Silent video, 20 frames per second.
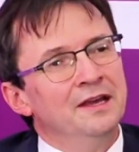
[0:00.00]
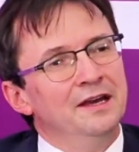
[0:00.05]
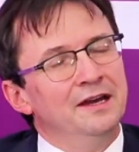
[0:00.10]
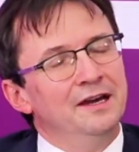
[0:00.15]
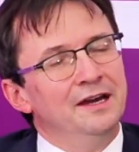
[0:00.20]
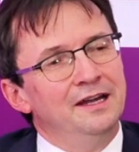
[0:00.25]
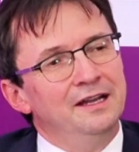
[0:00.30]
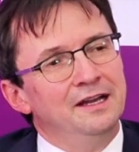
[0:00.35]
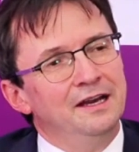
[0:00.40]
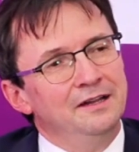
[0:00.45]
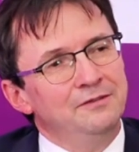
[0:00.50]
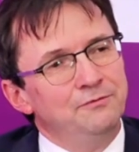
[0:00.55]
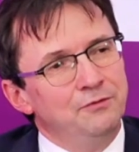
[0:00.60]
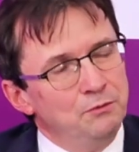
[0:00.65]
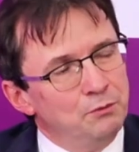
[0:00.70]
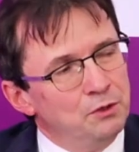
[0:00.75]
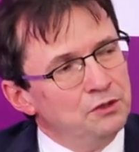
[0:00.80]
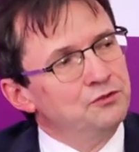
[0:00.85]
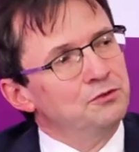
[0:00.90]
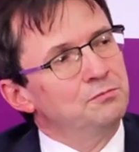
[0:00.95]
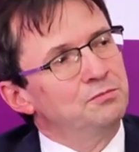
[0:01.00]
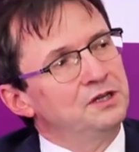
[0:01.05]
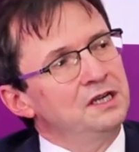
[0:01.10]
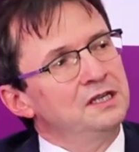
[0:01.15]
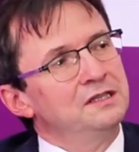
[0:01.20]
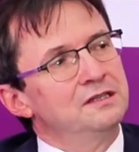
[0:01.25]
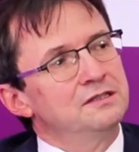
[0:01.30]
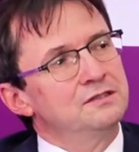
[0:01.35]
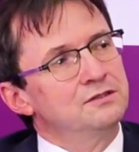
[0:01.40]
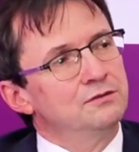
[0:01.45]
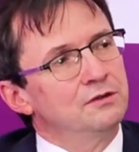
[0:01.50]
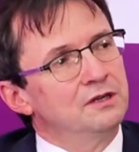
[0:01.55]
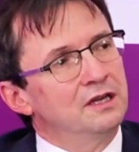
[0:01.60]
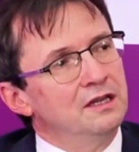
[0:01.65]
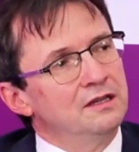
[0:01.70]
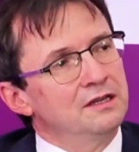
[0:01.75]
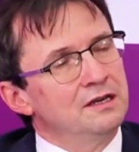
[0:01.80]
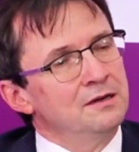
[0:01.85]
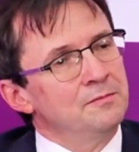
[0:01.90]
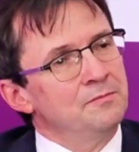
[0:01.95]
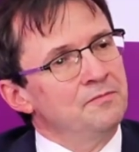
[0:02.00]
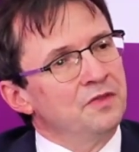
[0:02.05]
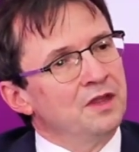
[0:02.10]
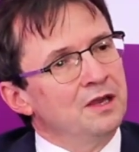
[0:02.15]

And we want to bring this together,